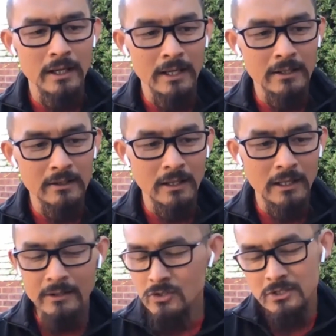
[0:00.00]
and
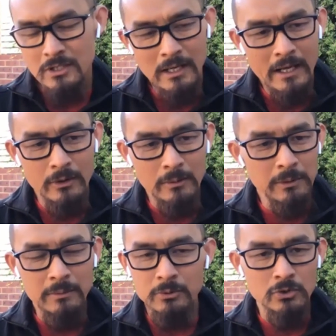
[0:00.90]
just allowing
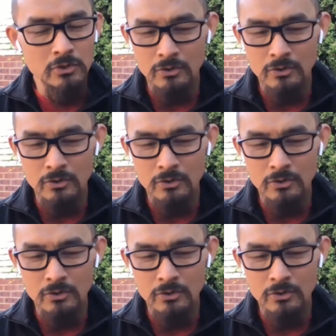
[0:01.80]
people